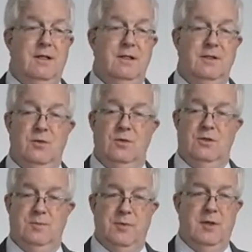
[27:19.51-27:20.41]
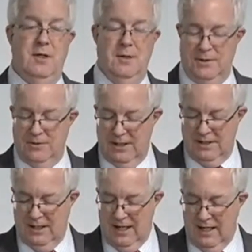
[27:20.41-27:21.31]
under the Georgia
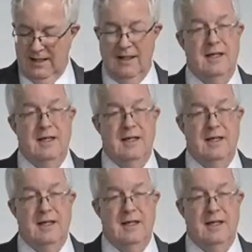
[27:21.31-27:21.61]
Arbitration Act,